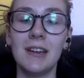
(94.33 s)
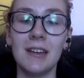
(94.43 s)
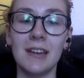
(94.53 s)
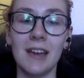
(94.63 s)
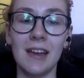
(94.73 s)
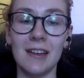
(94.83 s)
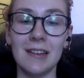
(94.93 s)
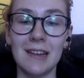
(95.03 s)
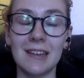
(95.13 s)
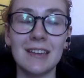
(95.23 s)

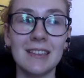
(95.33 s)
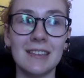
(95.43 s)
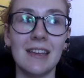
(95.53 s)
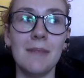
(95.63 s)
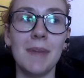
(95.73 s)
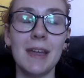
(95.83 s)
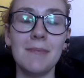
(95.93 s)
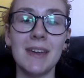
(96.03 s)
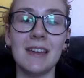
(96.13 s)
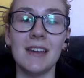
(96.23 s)
and it made
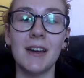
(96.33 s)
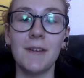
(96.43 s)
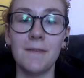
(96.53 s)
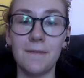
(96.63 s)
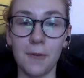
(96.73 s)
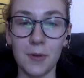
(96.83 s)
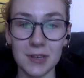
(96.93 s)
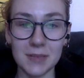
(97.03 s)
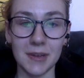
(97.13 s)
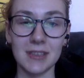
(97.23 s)
me
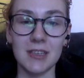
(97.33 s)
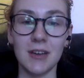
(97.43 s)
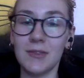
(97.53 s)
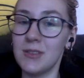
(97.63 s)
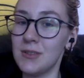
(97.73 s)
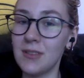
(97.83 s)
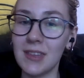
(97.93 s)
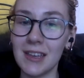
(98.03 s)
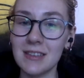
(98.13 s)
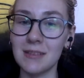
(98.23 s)
force myself to do
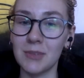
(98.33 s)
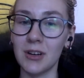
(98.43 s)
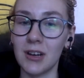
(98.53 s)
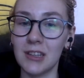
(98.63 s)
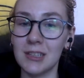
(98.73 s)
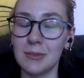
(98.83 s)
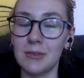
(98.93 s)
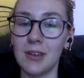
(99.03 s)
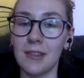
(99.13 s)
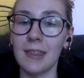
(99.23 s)
things I'm not comfortable
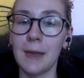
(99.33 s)
with,